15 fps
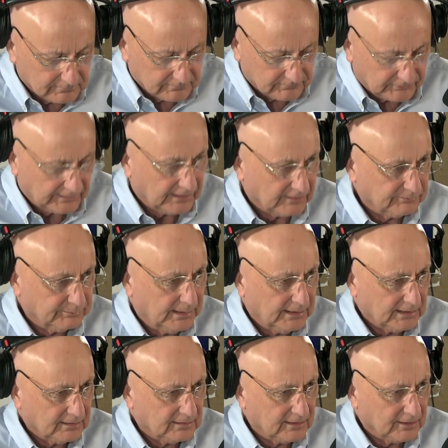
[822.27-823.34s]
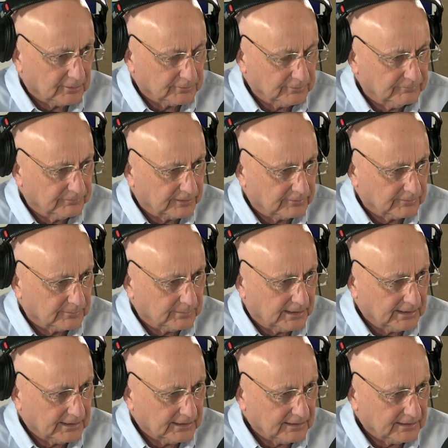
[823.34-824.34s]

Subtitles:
CFB, Carrollton Federal Bank.